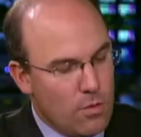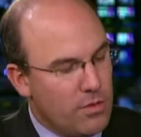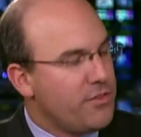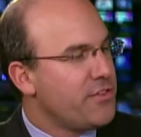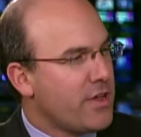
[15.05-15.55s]

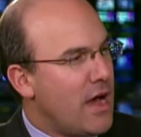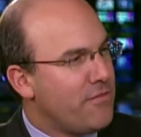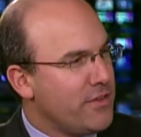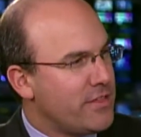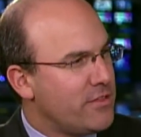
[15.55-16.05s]
Well, this is a
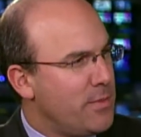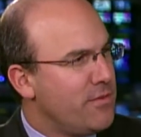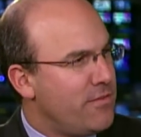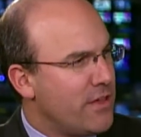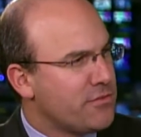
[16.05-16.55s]
conflict that's
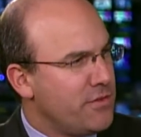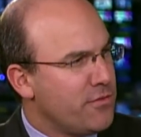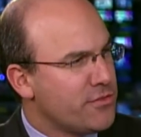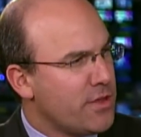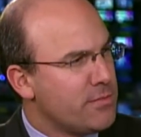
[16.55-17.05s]
been festering
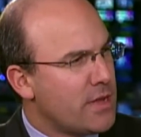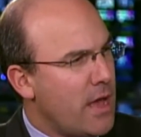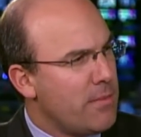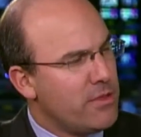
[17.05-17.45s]
for some time.